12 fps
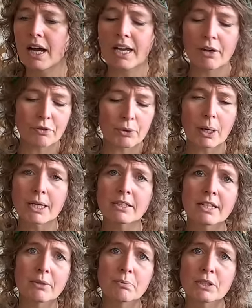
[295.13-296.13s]
have quite
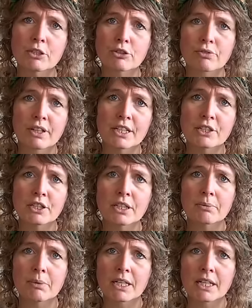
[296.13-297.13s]
an administration
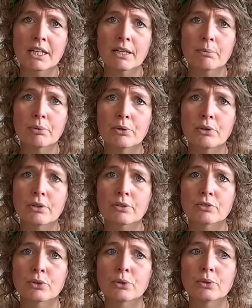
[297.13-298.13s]
in my knitting book
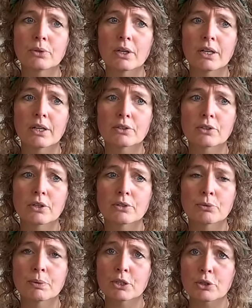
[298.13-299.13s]

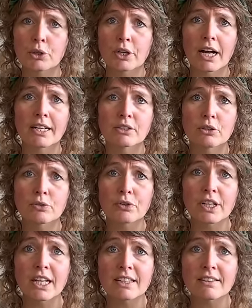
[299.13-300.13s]
to be sure I don't
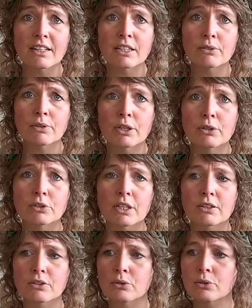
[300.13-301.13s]
forget any rows,
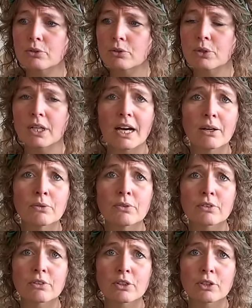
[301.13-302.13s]
and to
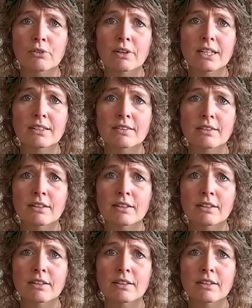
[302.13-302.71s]
count the correct